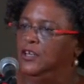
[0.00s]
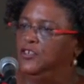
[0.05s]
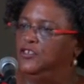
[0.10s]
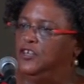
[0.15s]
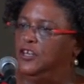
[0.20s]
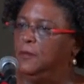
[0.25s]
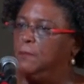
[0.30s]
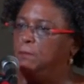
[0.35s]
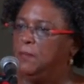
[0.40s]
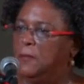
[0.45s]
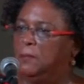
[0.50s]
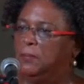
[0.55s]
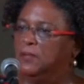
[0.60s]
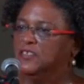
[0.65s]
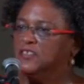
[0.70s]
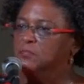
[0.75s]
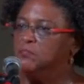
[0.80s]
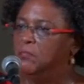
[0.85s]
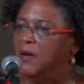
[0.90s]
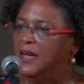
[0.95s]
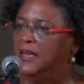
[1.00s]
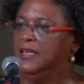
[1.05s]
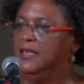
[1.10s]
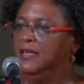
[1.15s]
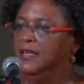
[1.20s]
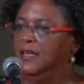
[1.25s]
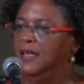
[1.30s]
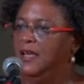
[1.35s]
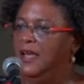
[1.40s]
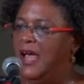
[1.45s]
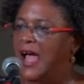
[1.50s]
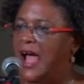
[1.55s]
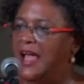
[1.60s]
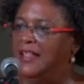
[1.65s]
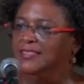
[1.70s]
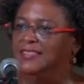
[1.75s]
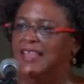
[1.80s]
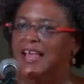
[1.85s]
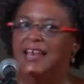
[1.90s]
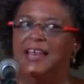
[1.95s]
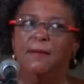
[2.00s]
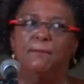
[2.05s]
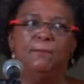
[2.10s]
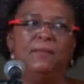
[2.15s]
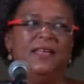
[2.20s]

to the people's money and then it